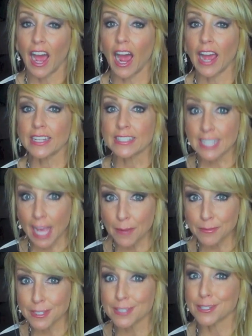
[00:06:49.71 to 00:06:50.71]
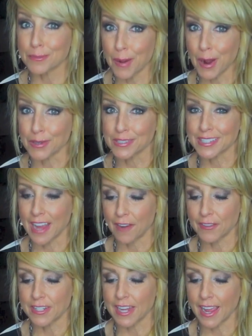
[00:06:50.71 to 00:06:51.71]
I attempt to post
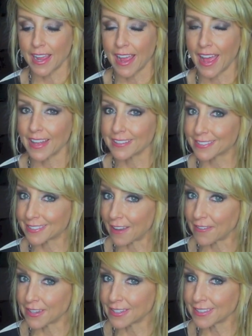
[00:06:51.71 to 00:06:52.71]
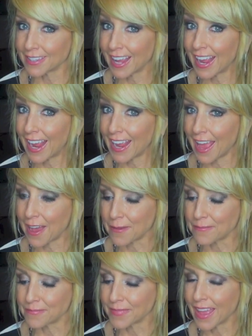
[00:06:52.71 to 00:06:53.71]
every day at 7
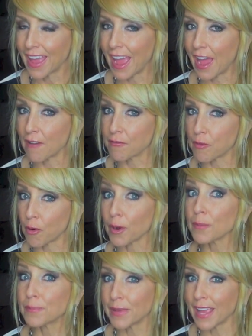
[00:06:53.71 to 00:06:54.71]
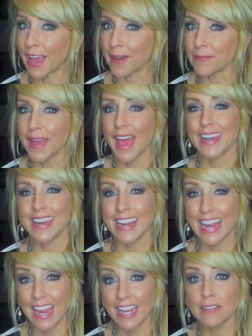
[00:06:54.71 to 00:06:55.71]
a.m., at 4 p.m. and at
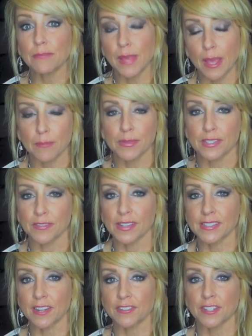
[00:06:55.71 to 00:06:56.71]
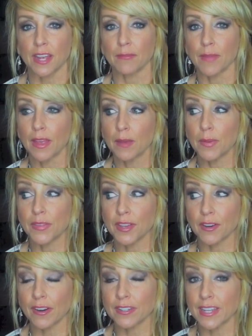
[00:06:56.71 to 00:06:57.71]
8 p.m. Pacific Standard Time. But
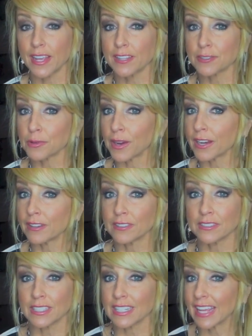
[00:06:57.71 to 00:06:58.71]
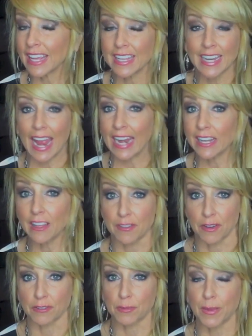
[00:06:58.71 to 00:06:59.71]
there are days where I don't hit any of
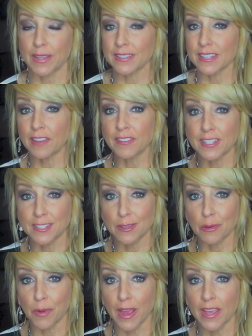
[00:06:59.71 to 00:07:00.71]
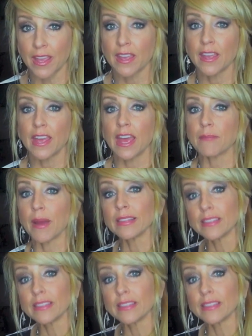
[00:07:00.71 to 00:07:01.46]
those because life gets in the way and my